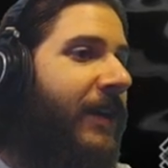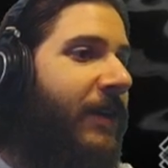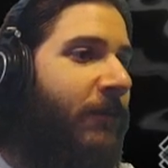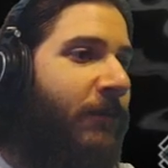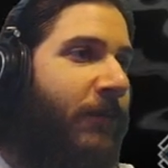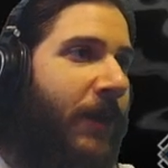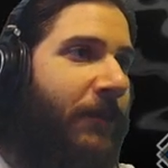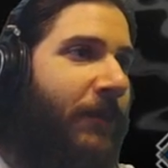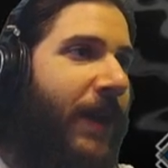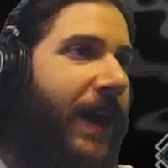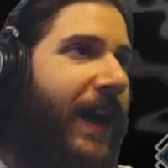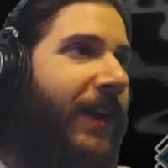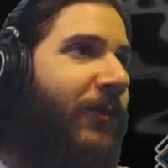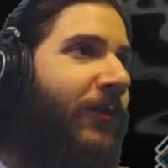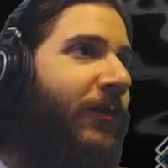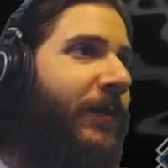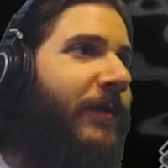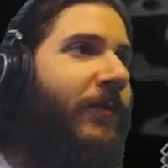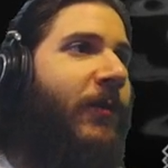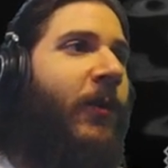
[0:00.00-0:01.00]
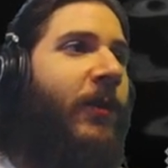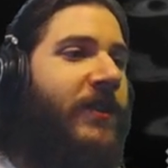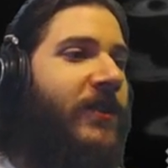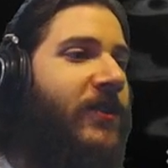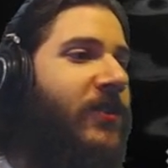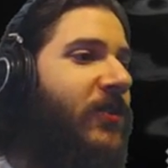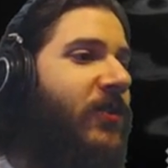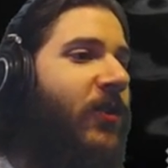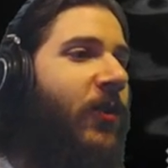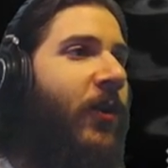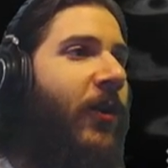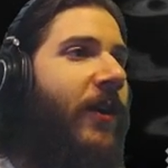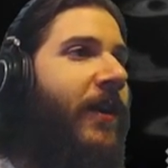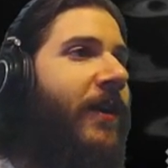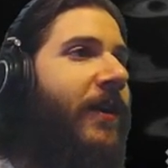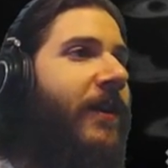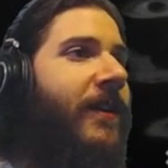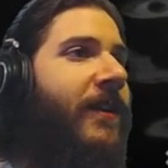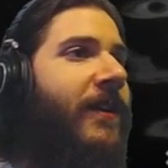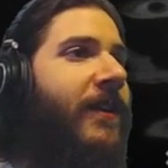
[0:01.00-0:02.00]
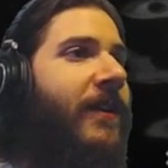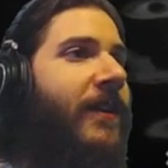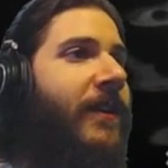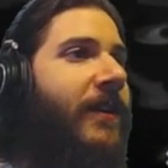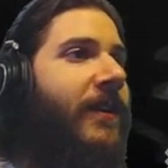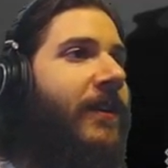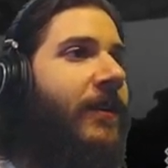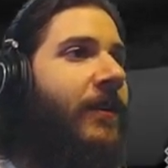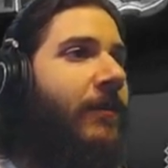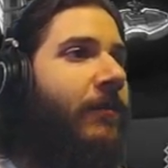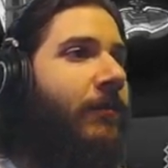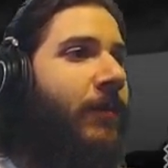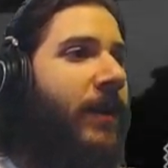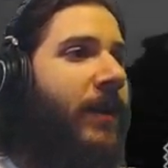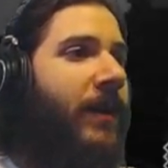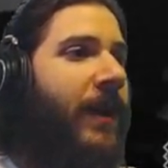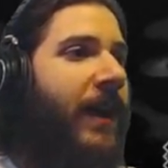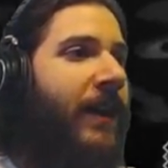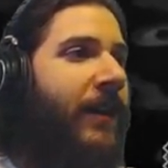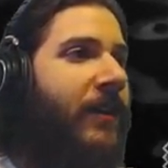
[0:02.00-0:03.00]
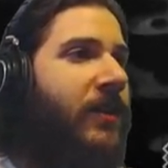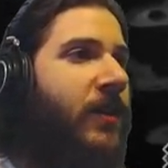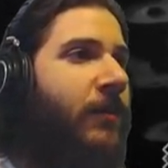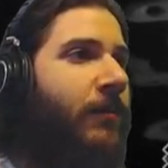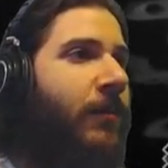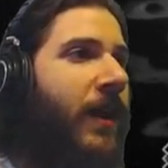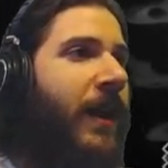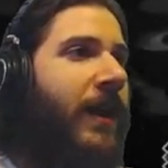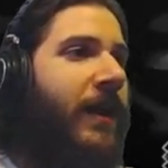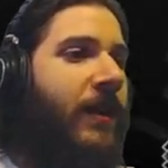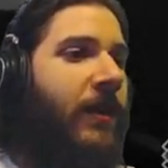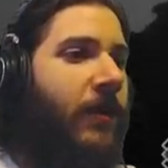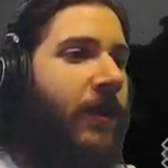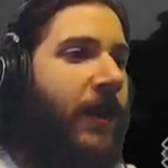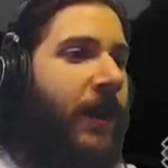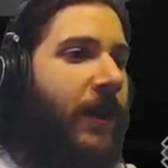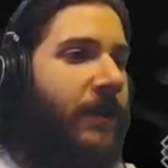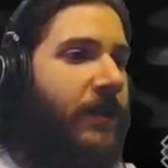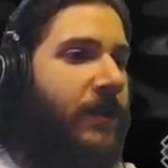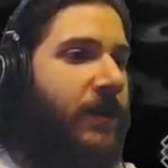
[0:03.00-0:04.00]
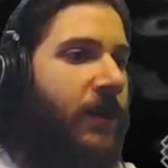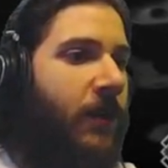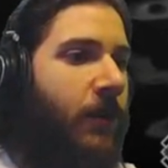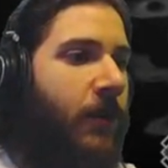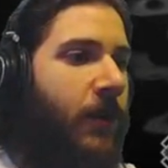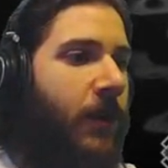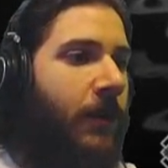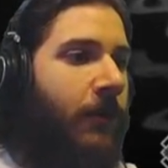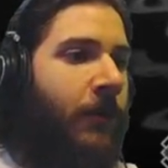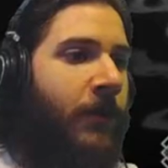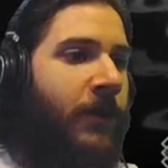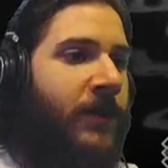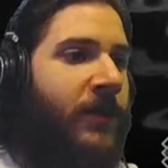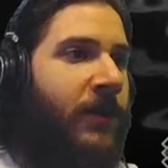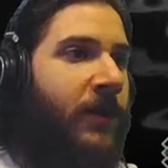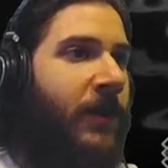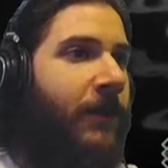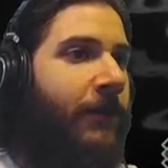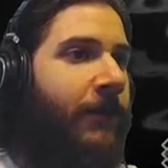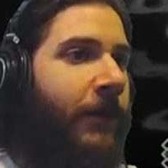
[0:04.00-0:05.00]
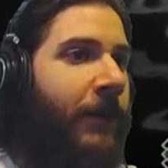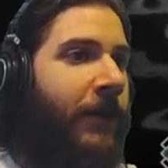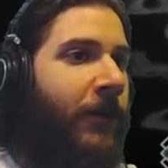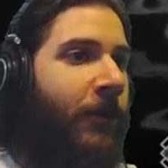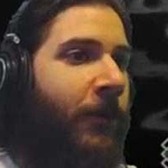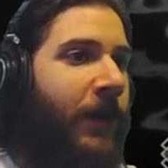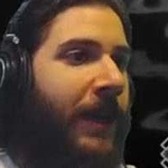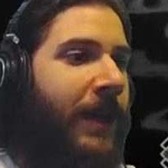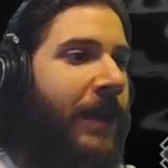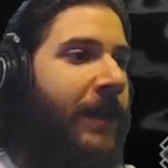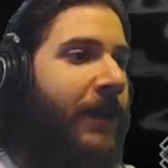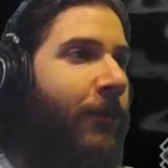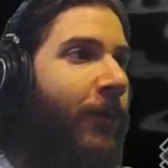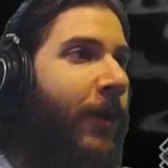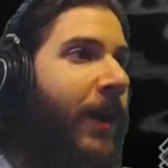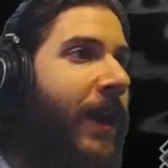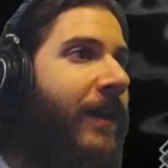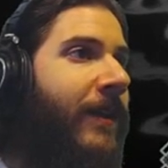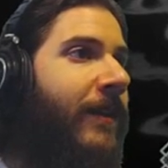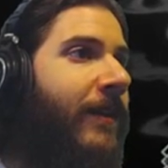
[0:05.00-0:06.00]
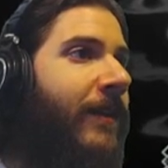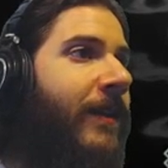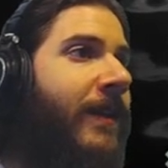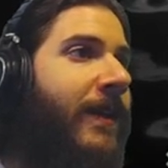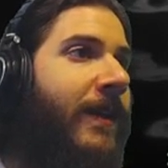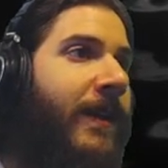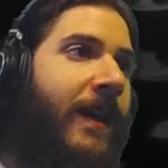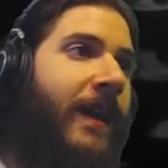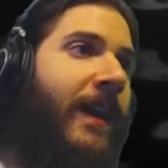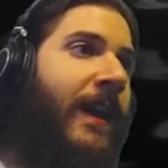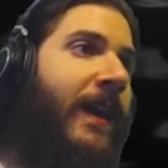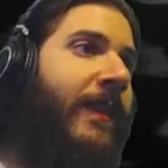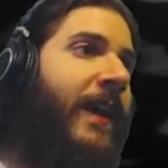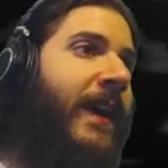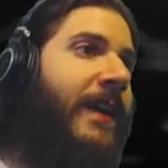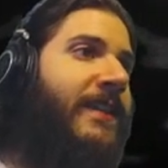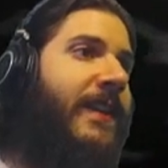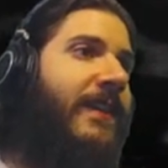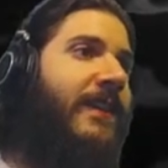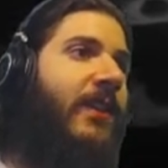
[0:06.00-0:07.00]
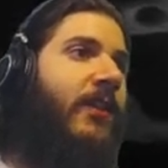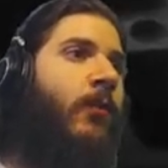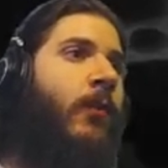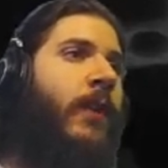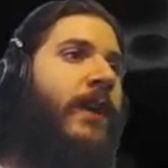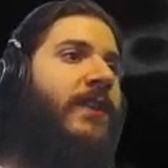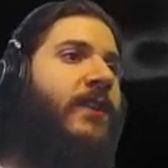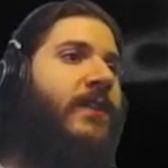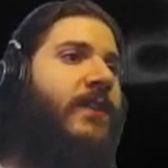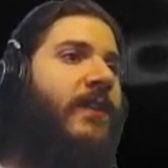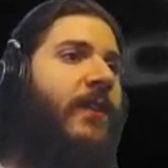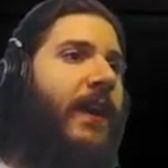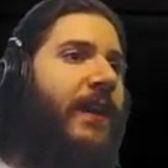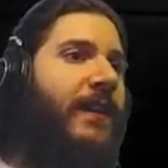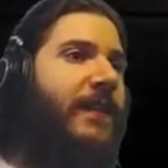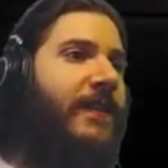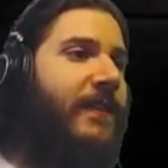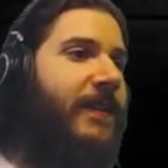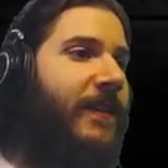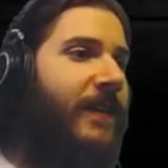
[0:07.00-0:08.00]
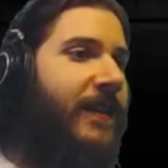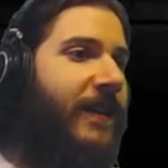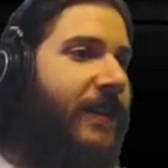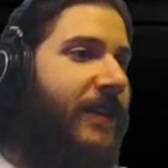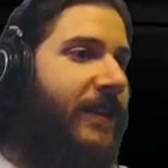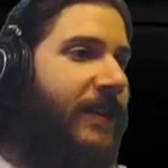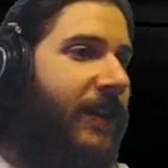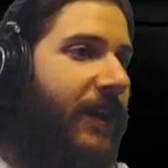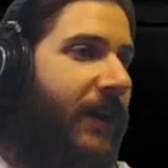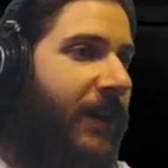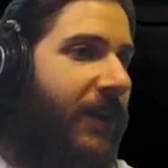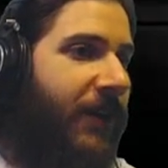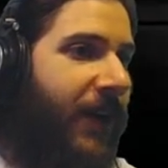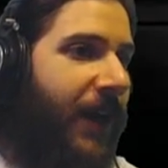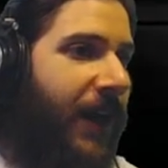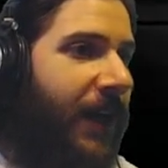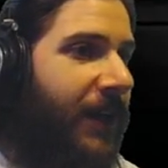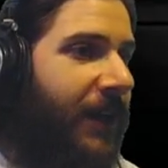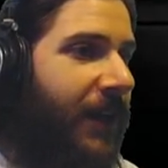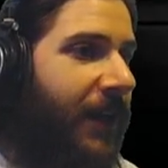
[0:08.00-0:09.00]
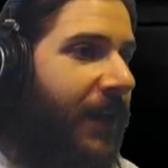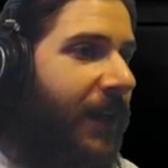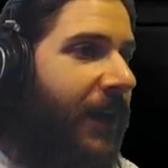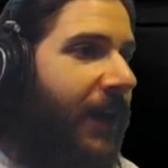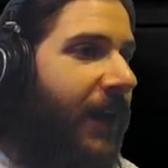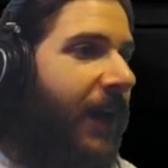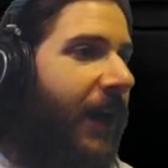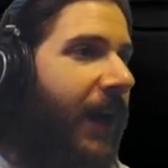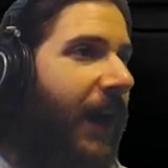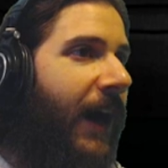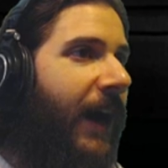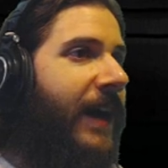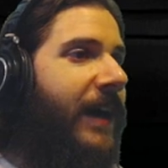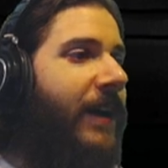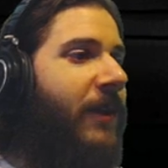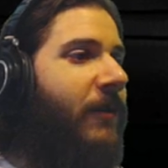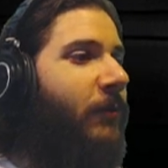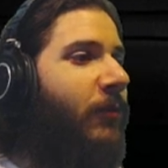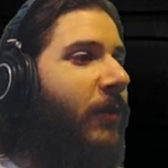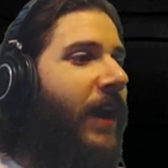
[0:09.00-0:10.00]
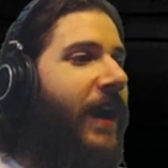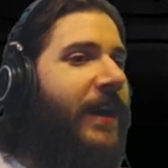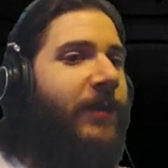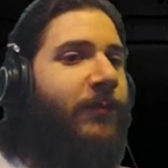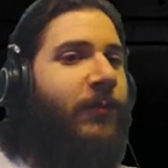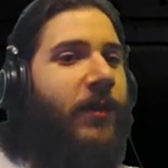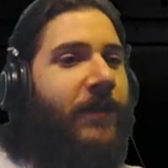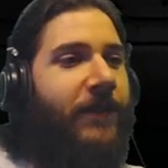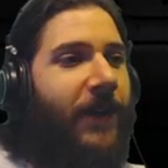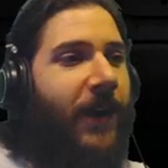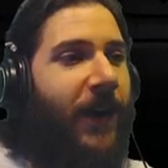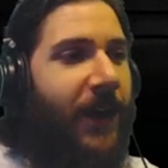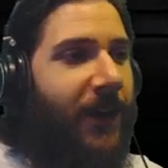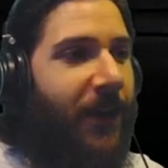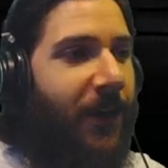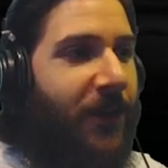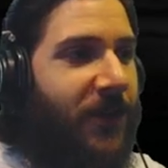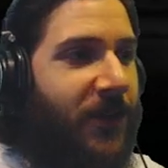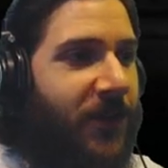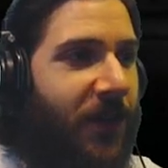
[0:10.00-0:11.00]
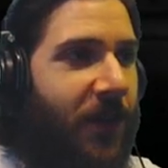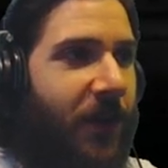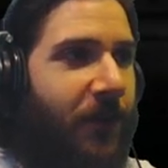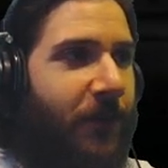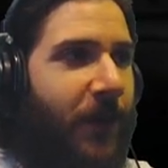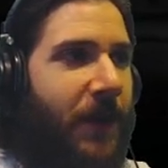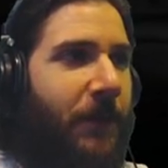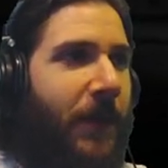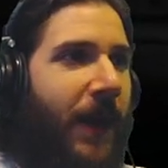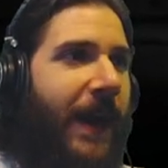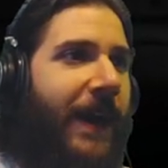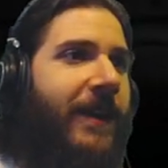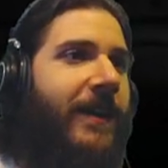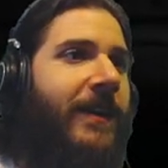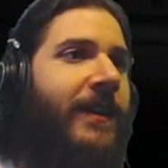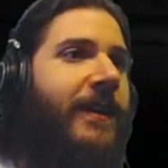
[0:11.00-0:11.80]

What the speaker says: My back will be sore, but knowledge and body. Okay, so we're just looking for green and red, and that's at the witch's hut. Alright, I plan to put a very large stone on my back.